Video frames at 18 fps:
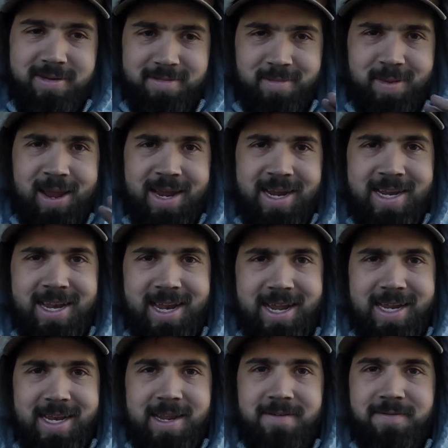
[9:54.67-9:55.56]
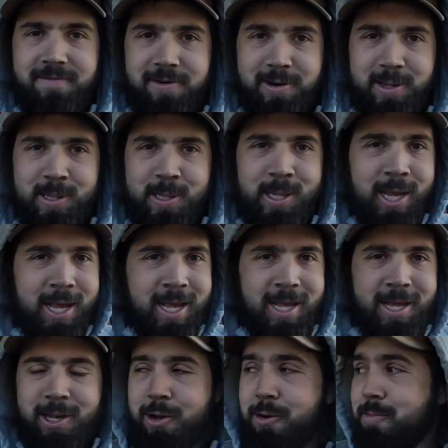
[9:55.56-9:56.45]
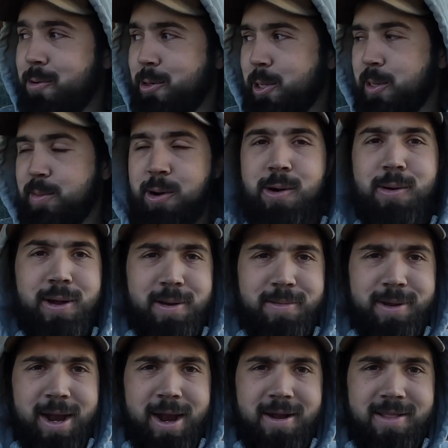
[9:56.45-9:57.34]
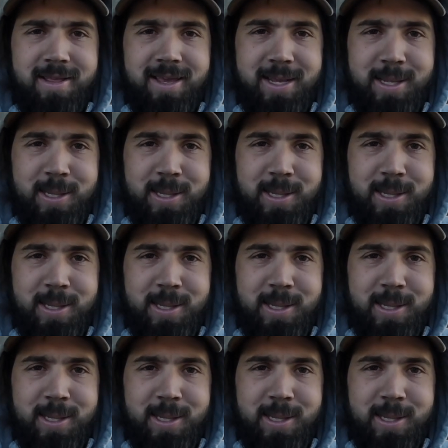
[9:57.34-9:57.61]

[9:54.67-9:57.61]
night and day difference. No more smoke coming out of the